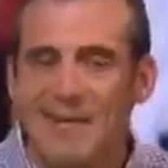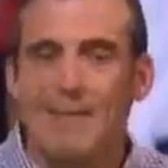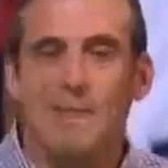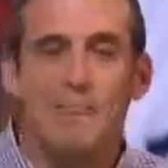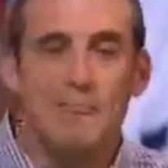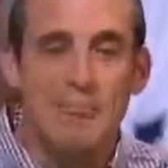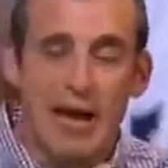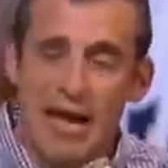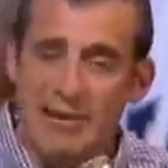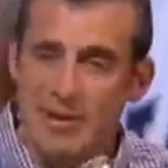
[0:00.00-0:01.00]

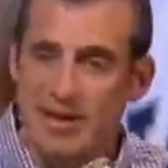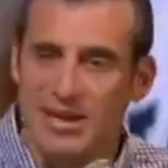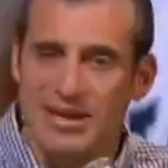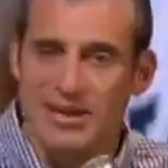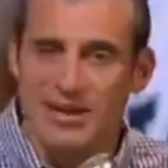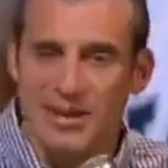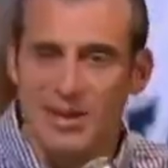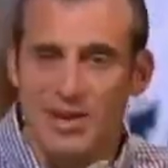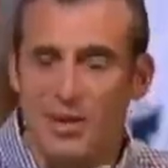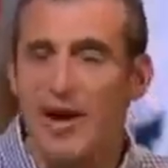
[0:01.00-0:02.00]
Maybe
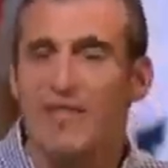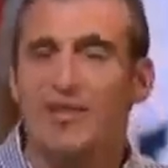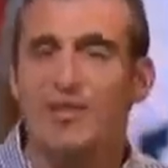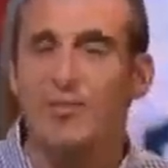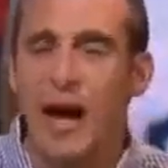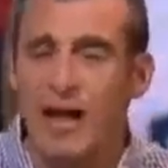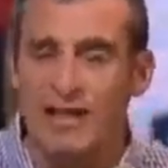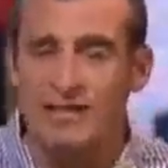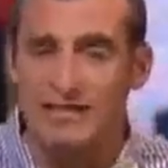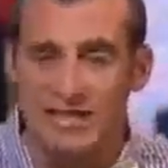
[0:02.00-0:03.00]
you have a New
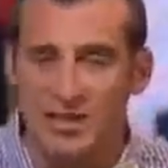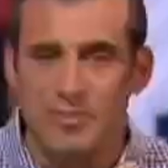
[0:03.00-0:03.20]
Balance deal